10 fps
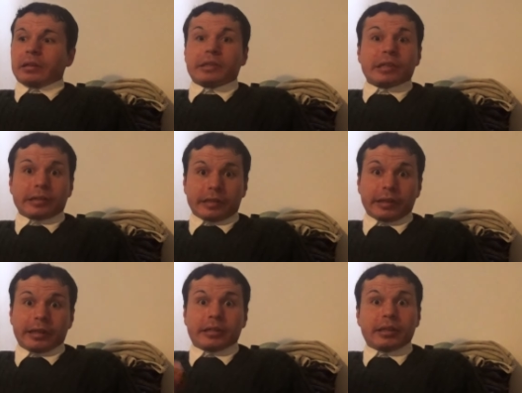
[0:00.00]
southern
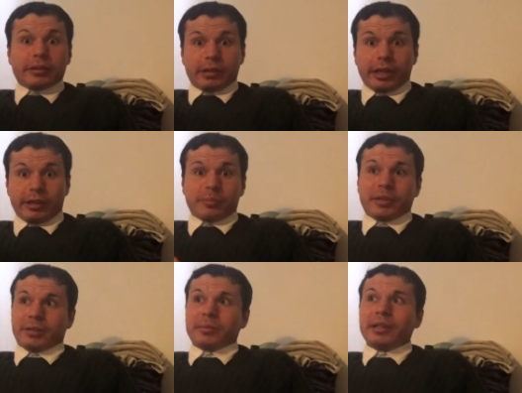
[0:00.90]
lady in
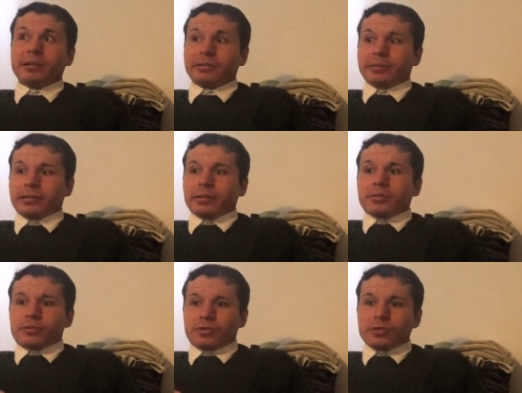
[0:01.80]
Alabama,
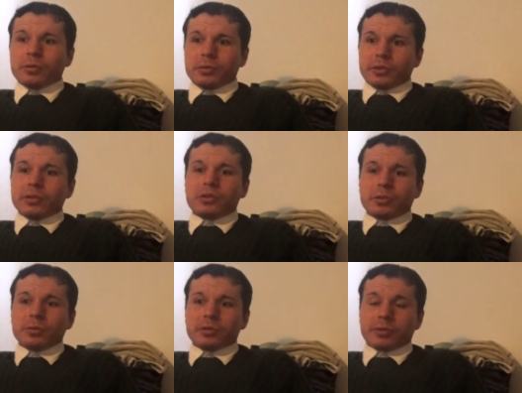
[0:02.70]

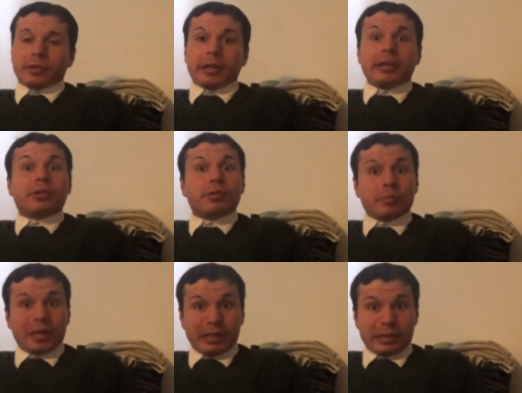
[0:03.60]
Susan Reich, who
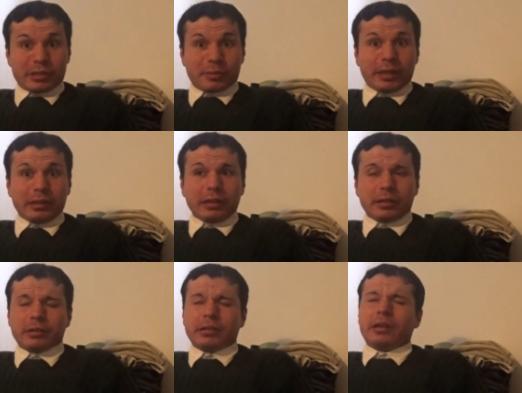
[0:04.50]
means well.
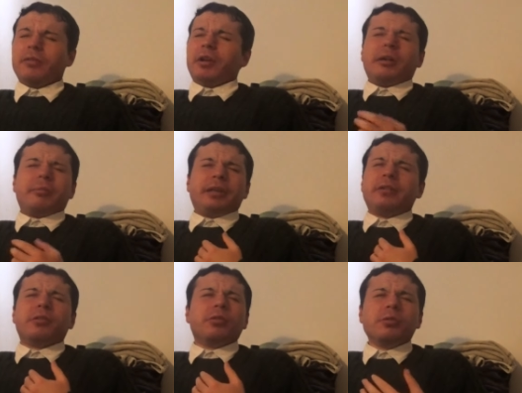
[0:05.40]
I mean,
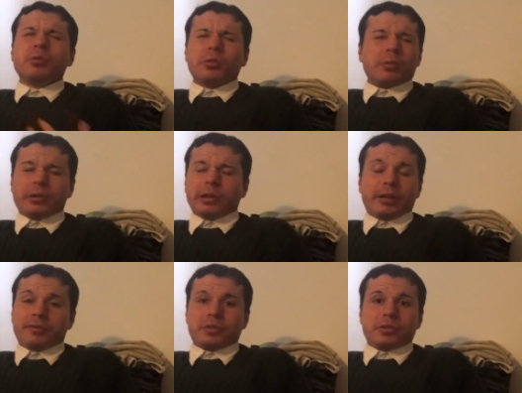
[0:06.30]
who couldn't
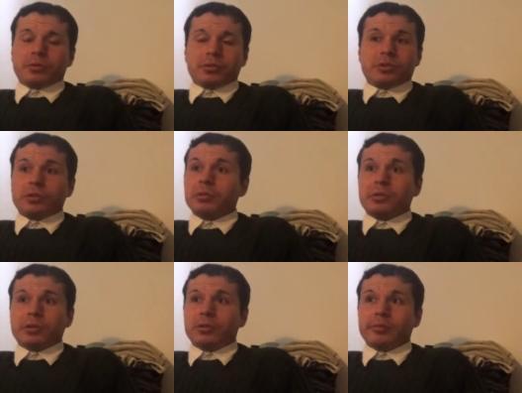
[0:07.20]
love
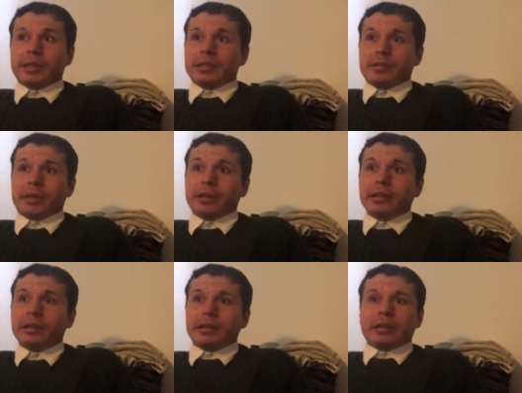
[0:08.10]
Susan, who means
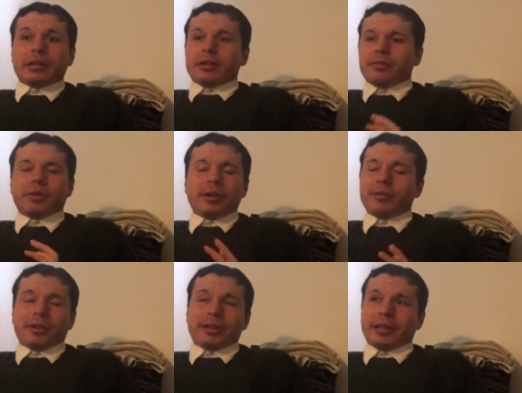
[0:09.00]
well? Very,
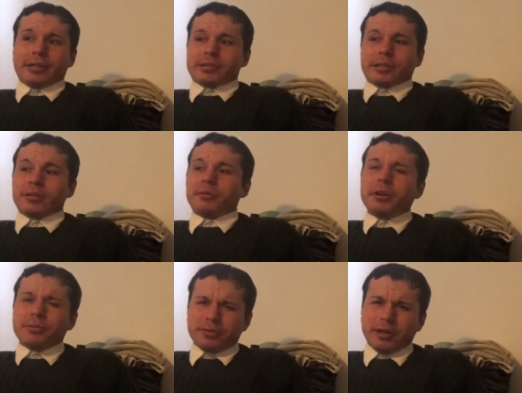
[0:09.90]
very nice lady,
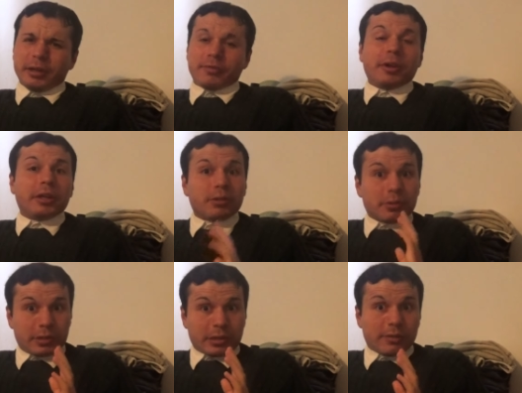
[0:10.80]
very friendly, very good
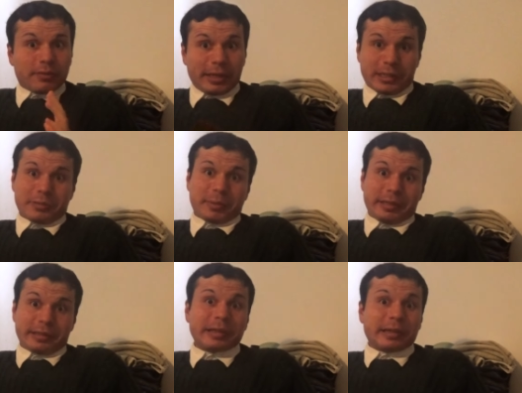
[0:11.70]
to converse
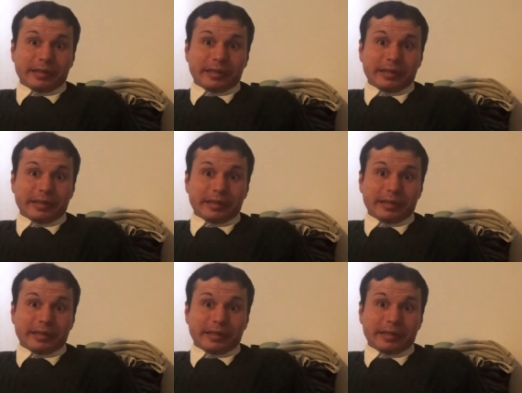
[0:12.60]
with,